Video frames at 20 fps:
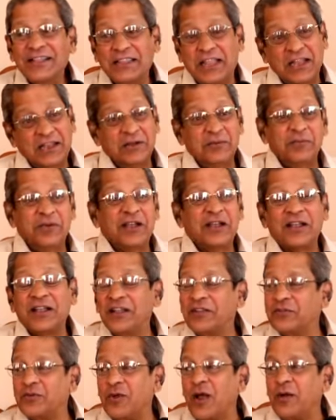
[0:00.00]
Then
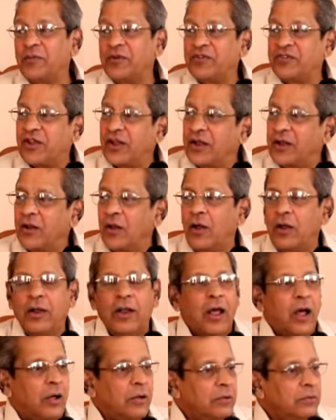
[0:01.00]
immediately Swami said,
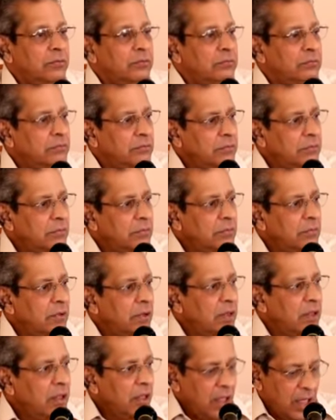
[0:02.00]
No.
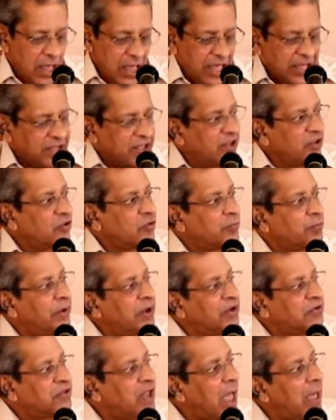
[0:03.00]
I can
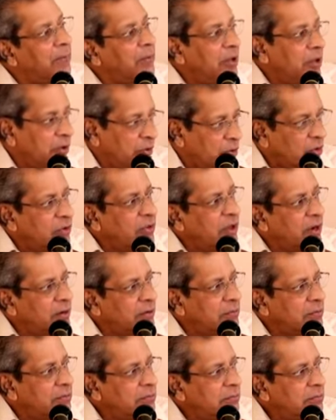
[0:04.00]
speak Tamil, you know
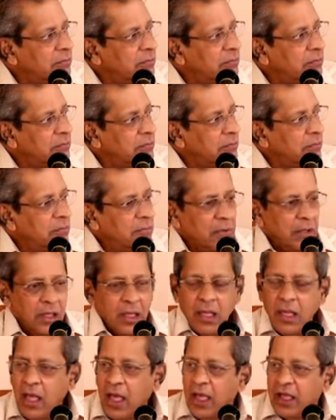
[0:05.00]
that?
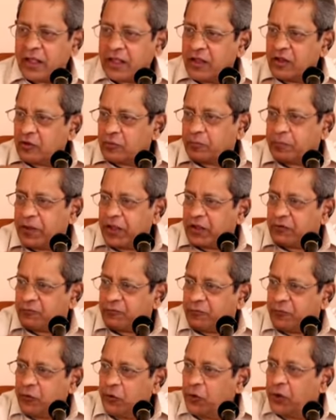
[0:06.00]
I can speak
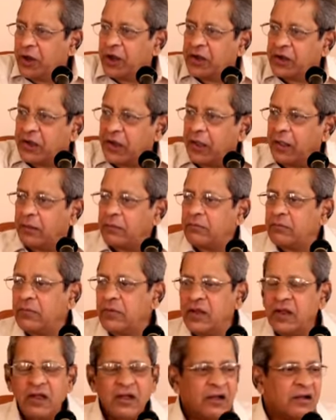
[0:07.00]
fluently.
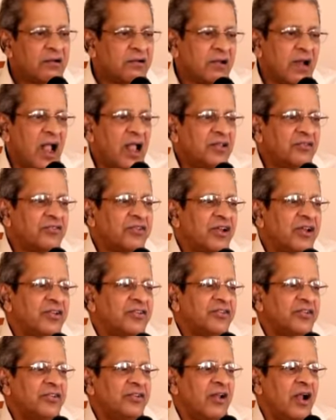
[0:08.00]

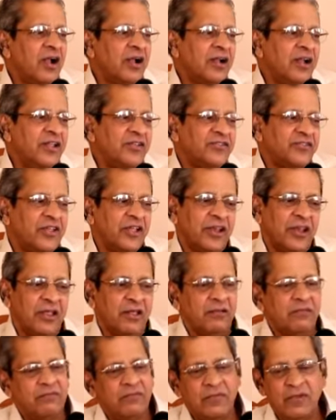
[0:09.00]
Translation is not
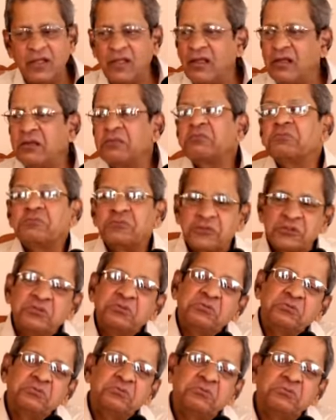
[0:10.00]
necessary.
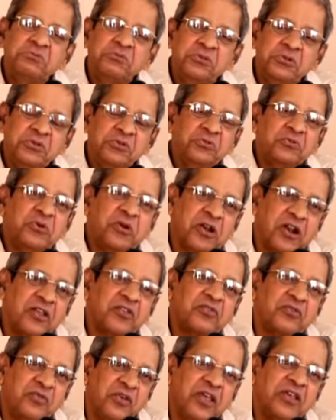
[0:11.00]
New
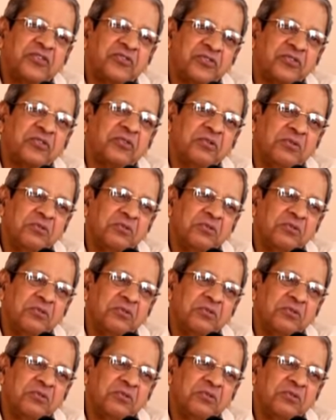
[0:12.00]
dress waist.